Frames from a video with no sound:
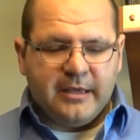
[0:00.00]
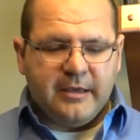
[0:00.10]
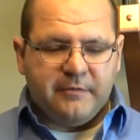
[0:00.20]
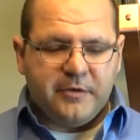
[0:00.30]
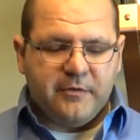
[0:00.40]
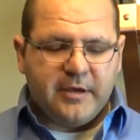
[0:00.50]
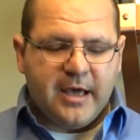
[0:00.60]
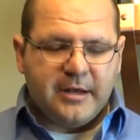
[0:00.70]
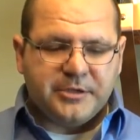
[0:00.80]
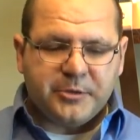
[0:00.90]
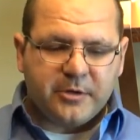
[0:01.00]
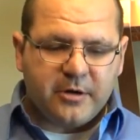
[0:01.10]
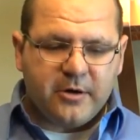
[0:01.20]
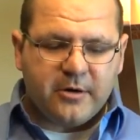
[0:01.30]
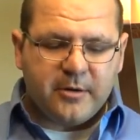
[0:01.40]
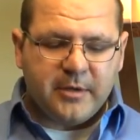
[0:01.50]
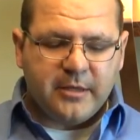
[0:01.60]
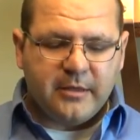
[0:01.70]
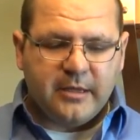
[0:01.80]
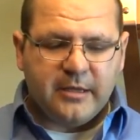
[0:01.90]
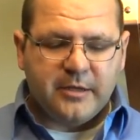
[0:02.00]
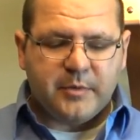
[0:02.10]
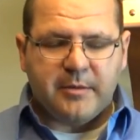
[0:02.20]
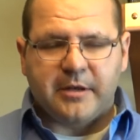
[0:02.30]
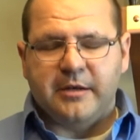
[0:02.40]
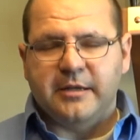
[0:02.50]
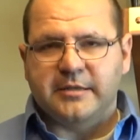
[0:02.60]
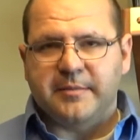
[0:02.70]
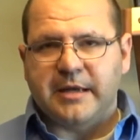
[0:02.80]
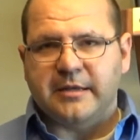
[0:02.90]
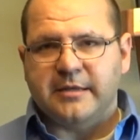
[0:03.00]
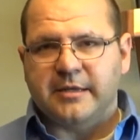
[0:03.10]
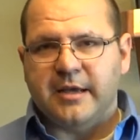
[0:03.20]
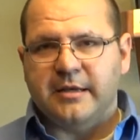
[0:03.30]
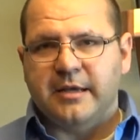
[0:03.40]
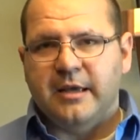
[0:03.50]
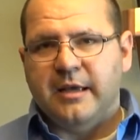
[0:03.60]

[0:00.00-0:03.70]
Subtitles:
If you've got a shorter arm, then you're probably going to need some anti-skate.